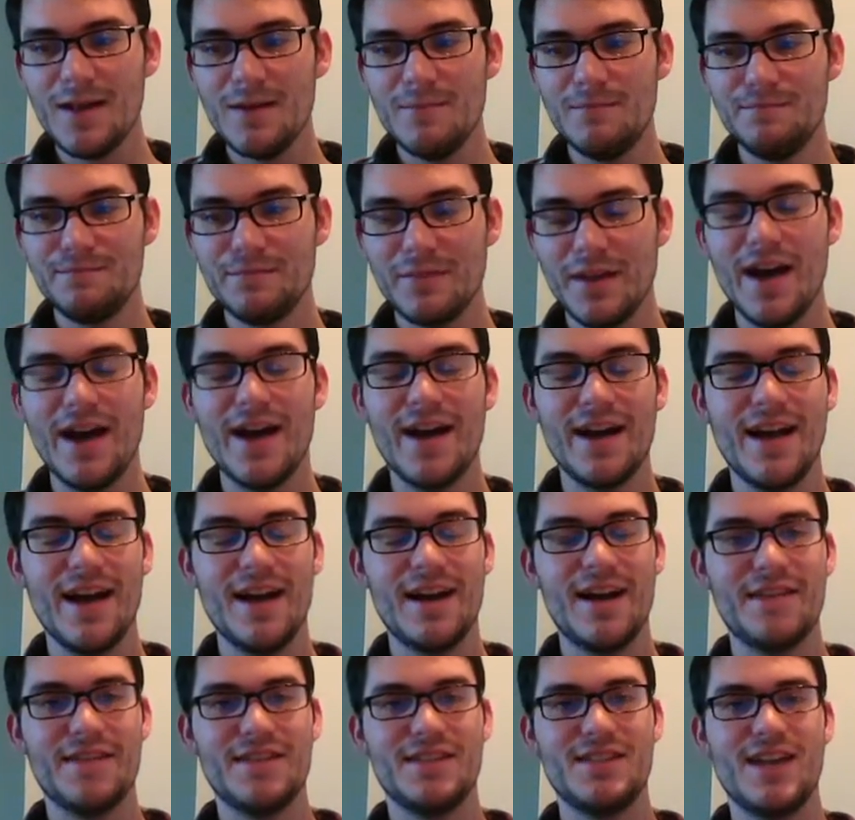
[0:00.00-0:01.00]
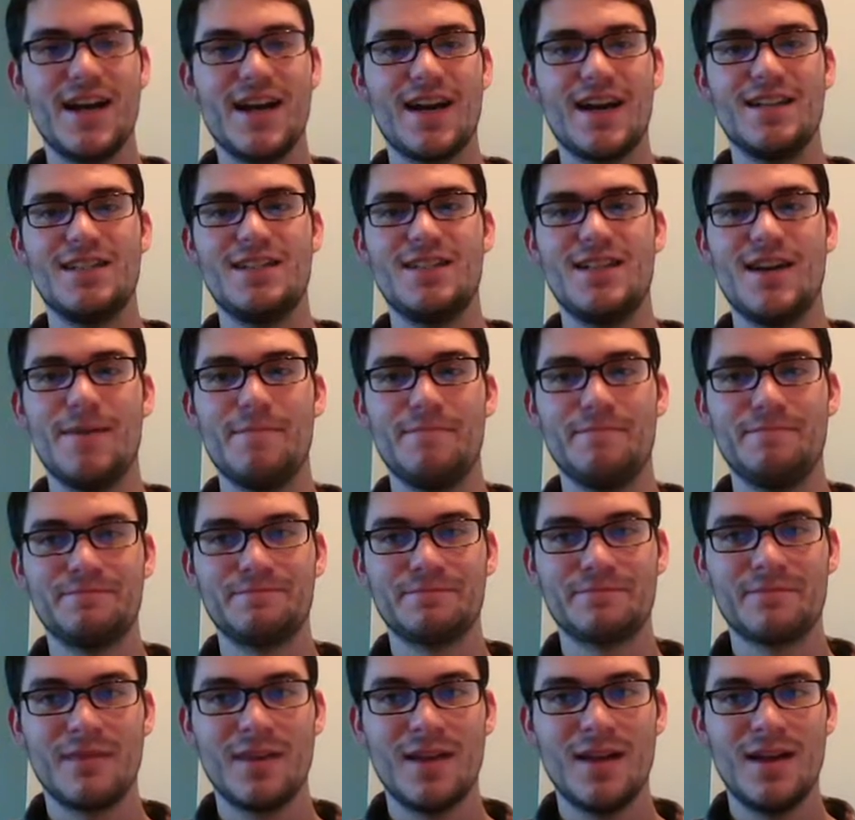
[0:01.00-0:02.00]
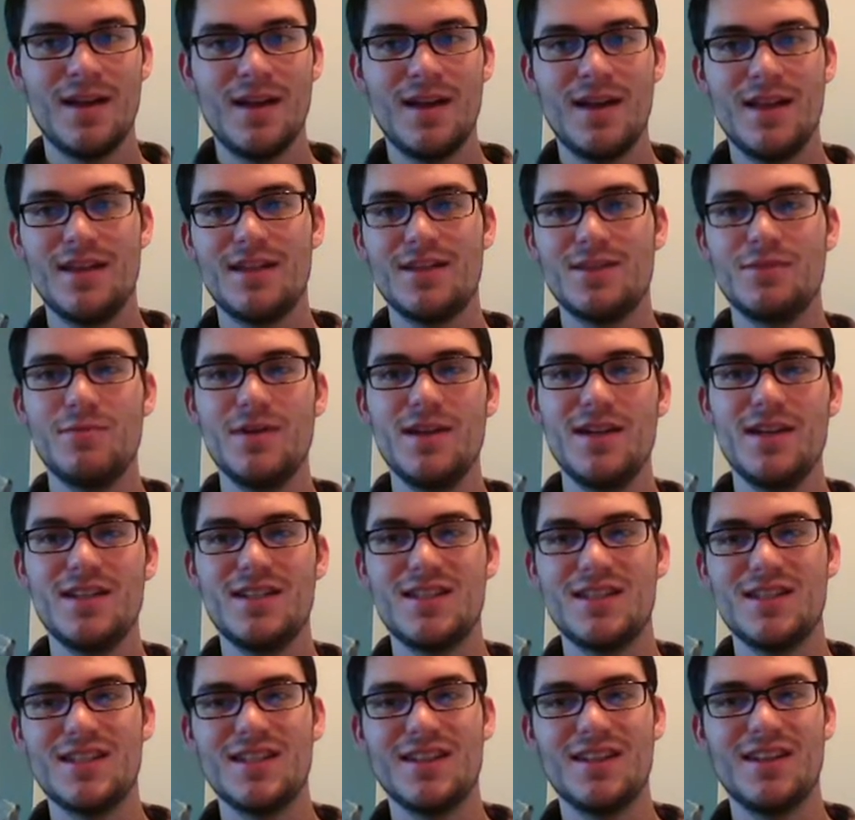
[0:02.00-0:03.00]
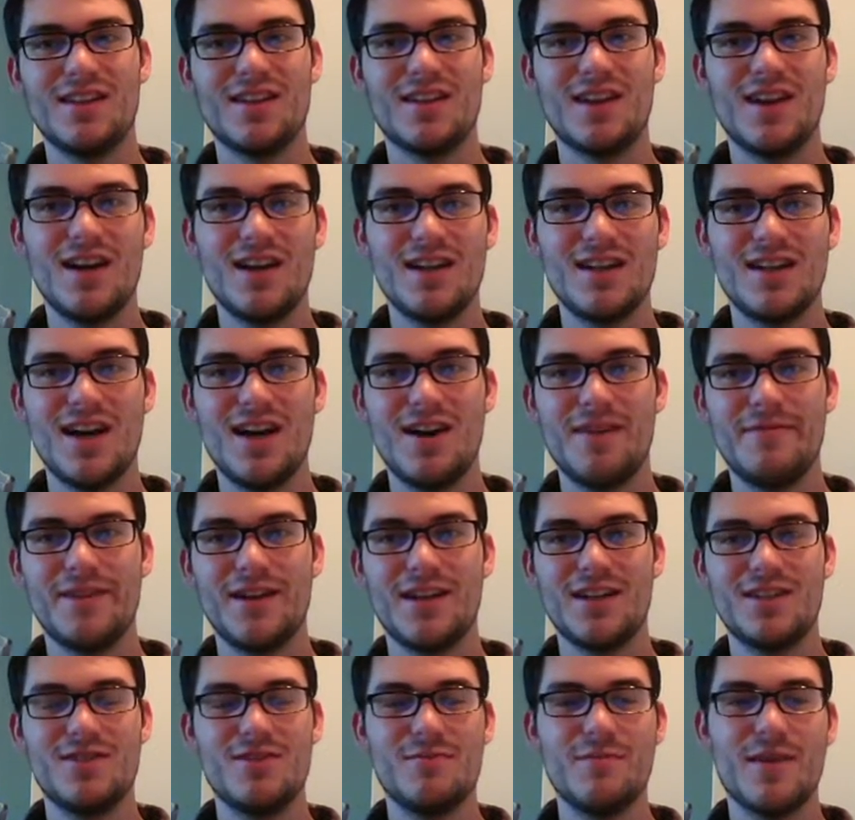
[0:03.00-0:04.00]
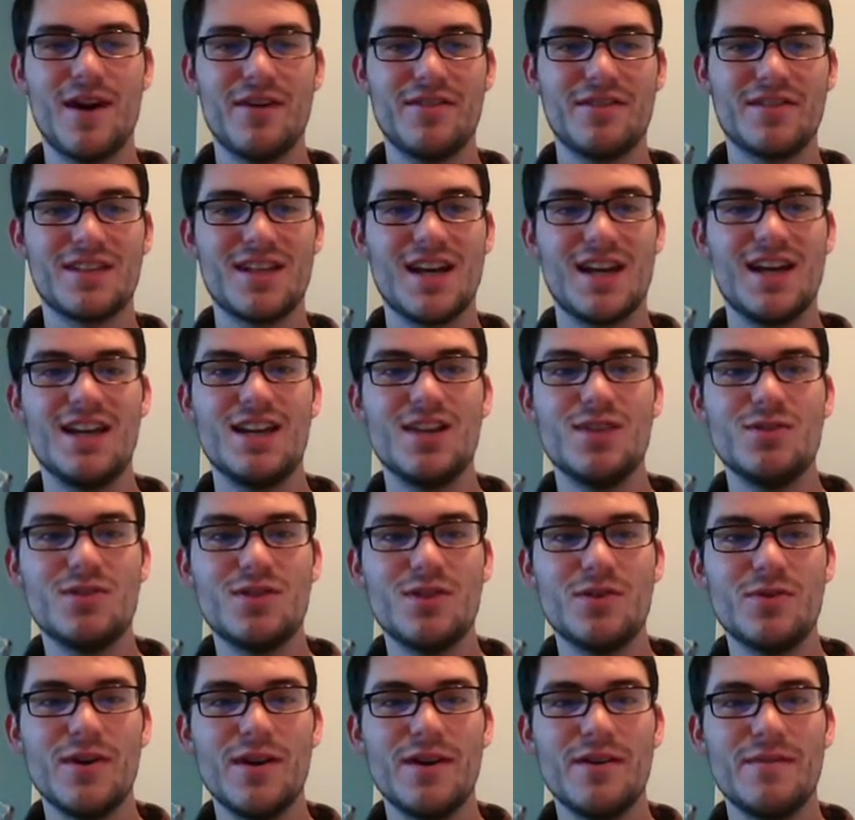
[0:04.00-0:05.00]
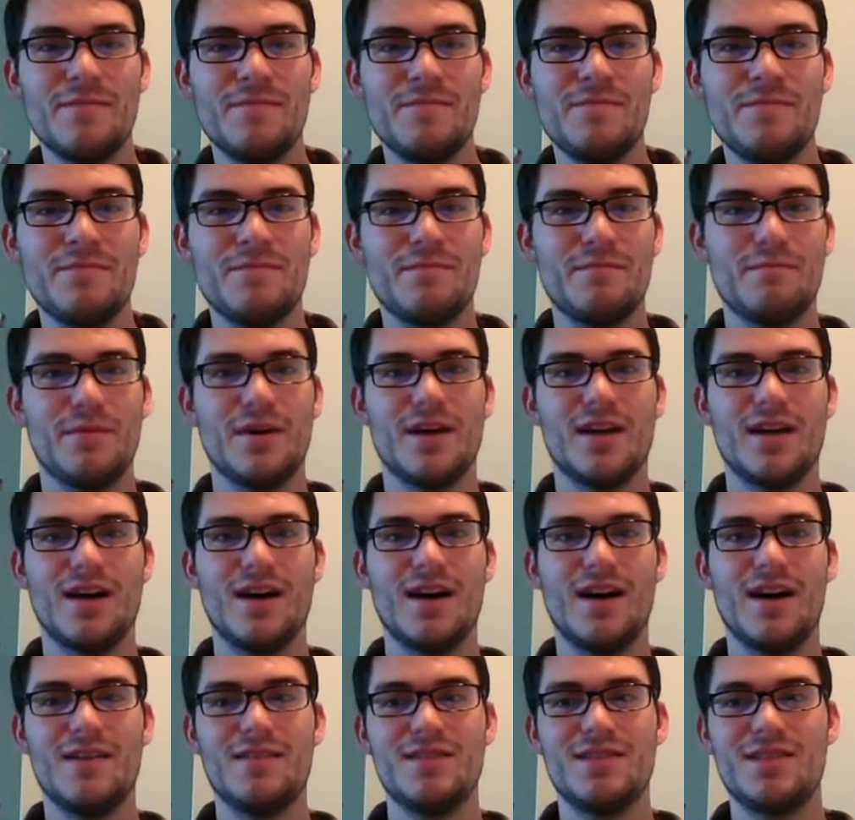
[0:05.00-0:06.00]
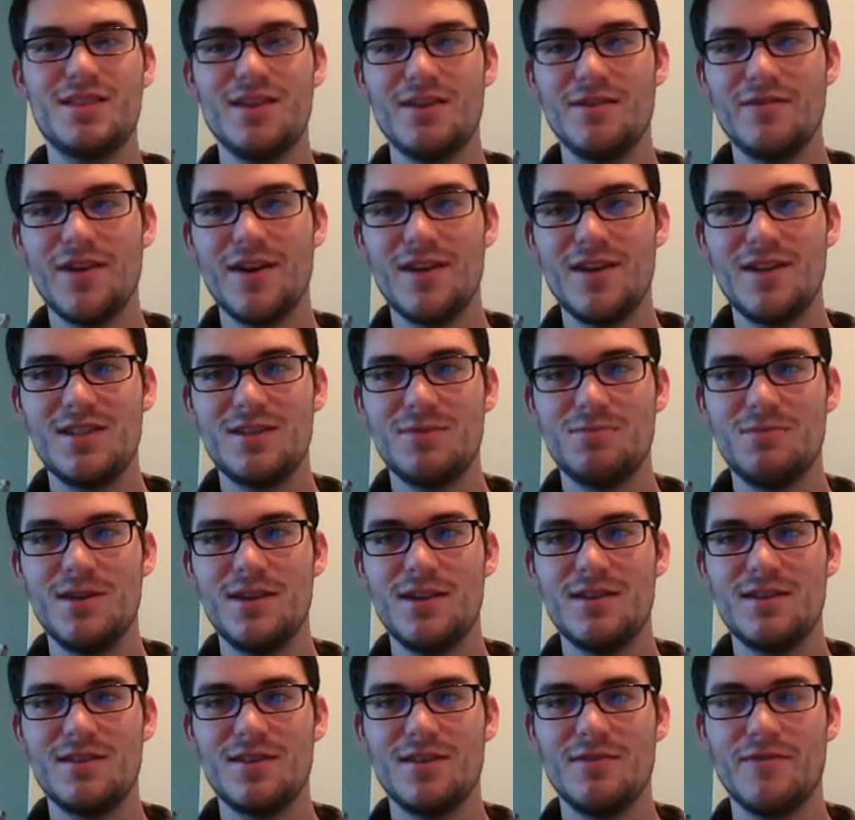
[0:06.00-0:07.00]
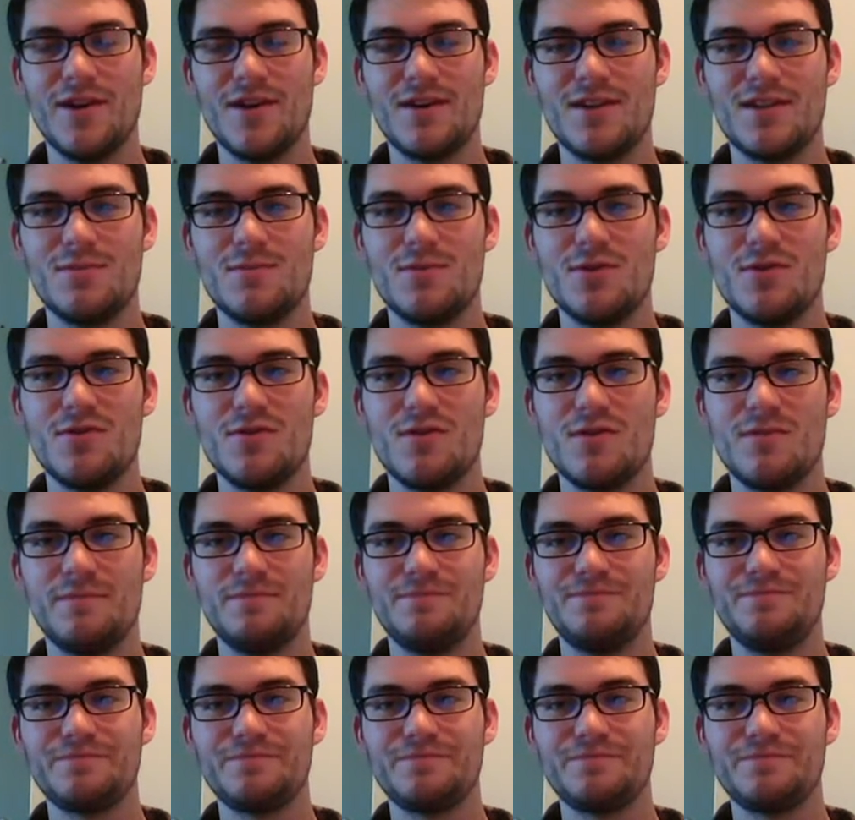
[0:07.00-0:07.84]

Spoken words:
Yeah, again, on the second sip, the sweetness is a little cut down because your mouth is kind of used to it, but it's still very sweet, still very smooth.